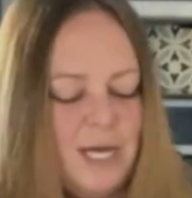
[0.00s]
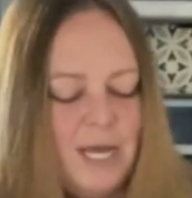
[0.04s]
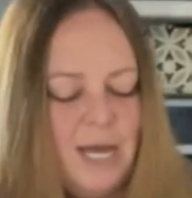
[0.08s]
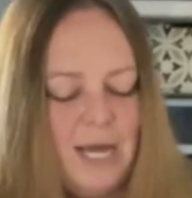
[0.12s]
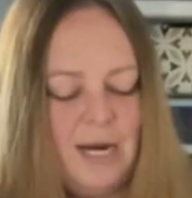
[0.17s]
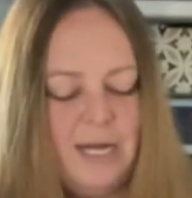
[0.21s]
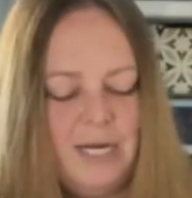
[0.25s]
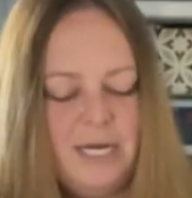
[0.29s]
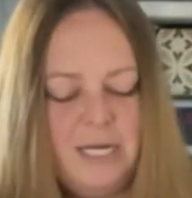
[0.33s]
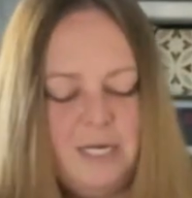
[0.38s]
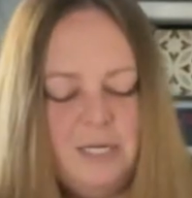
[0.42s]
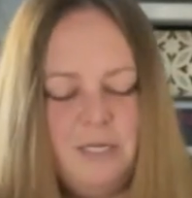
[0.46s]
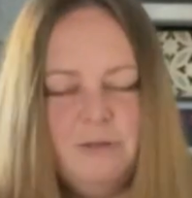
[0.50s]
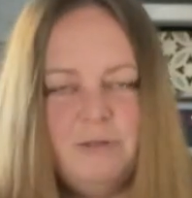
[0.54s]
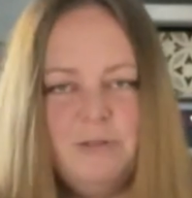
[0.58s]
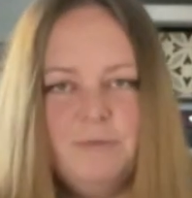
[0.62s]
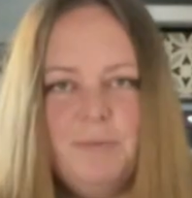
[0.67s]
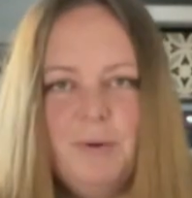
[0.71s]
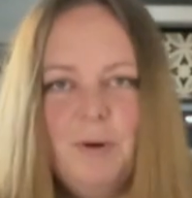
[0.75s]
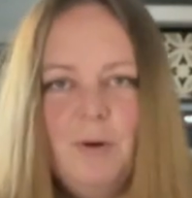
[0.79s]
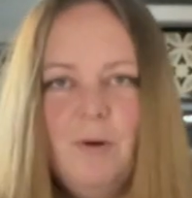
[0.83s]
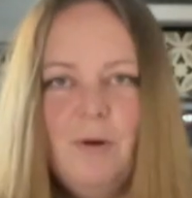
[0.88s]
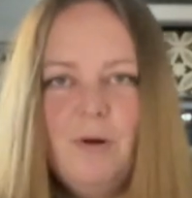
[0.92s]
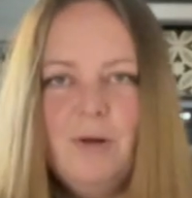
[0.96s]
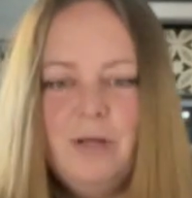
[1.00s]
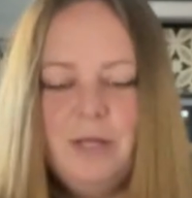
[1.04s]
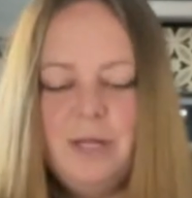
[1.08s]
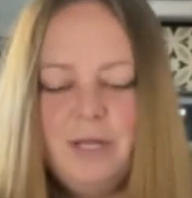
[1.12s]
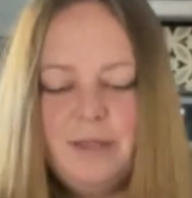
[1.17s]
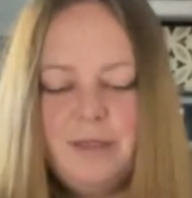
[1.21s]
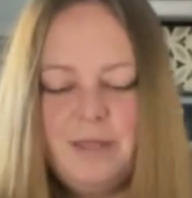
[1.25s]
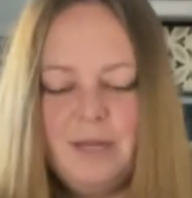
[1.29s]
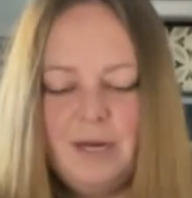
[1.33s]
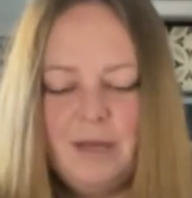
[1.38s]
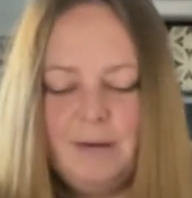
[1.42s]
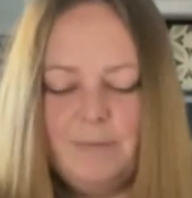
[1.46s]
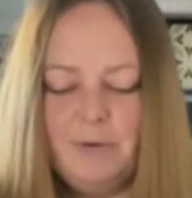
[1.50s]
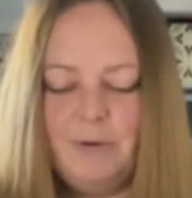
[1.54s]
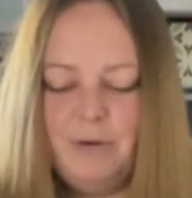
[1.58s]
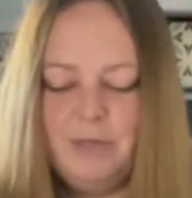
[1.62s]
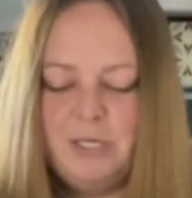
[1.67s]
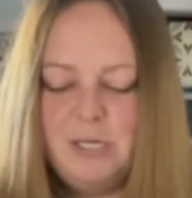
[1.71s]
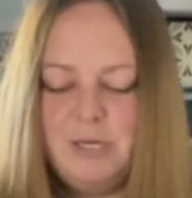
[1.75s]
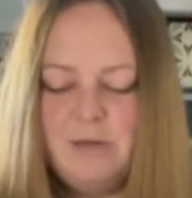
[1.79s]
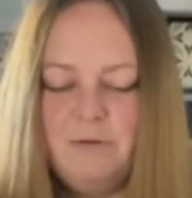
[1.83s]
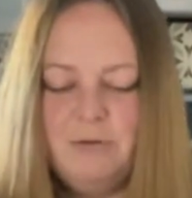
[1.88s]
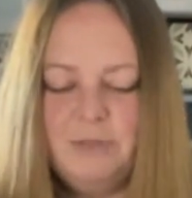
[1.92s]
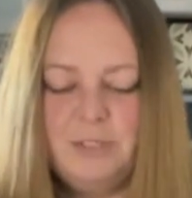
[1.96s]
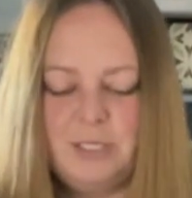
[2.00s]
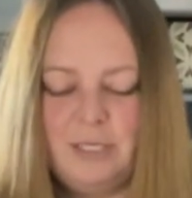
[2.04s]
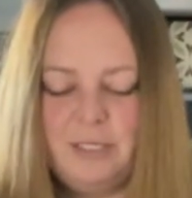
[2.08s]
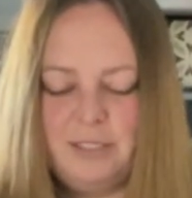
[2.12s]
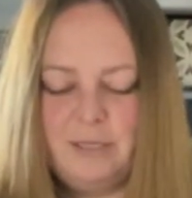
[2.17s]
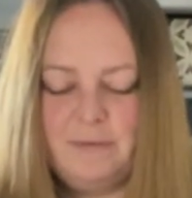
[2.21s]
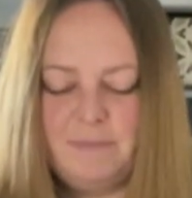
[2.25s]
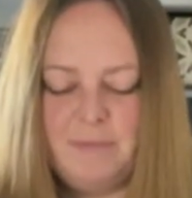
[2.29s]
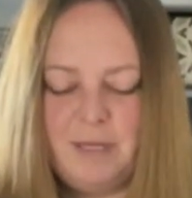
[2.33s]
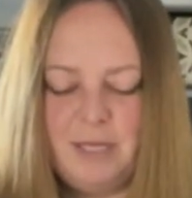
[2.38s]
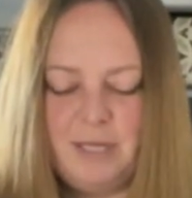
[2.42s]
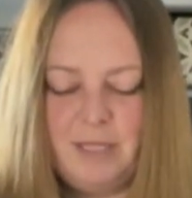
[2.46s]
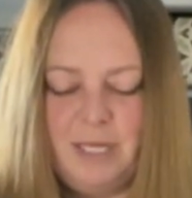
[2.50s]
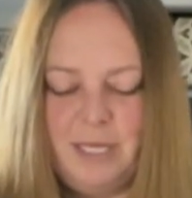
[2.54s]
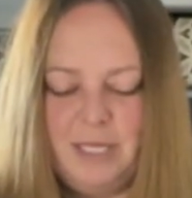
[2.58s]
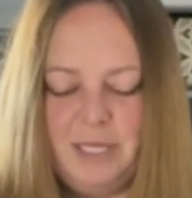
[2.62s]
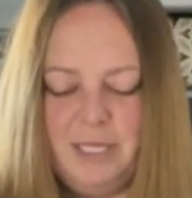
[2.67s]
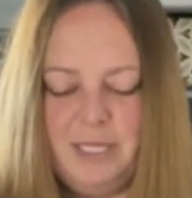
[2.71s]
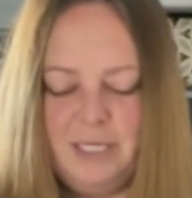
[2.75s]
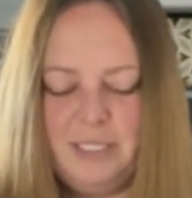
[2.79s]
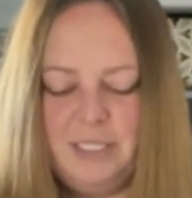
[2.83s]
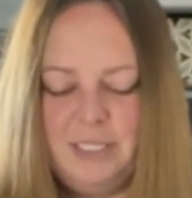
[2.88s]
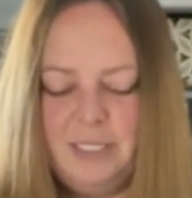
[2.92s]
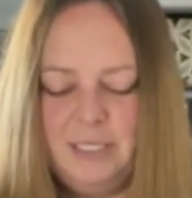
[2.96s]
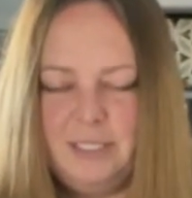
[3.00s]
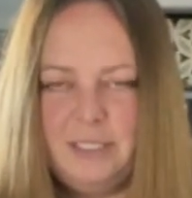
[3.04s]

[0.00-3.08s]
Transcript: and I need to use a bowl, then I'm going to use something like this.